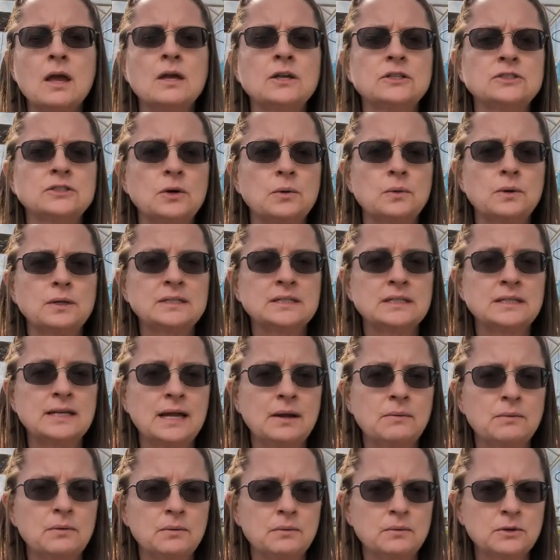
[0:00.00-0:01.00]
So
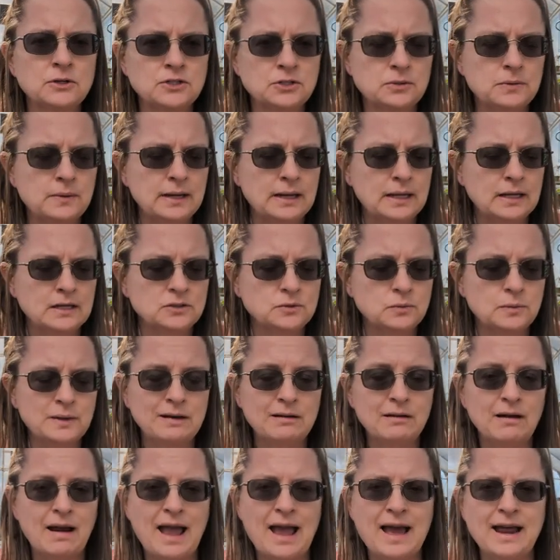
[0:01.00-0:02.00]
today what we're doing is we
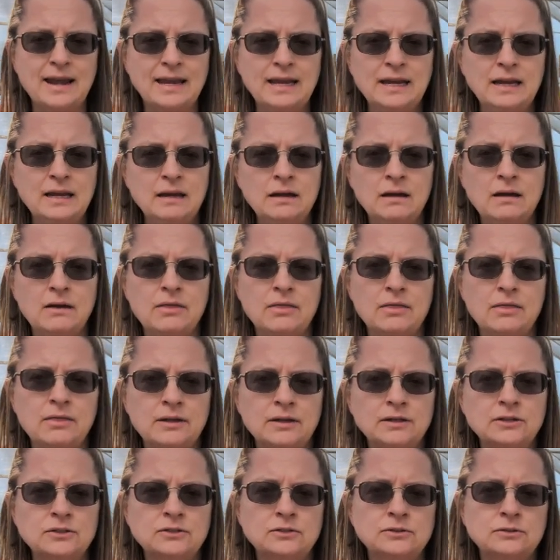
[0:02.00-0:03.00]
are adding
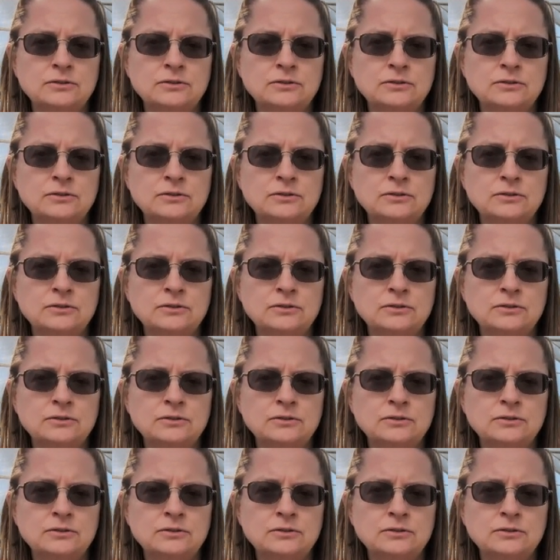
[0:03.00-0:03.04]
the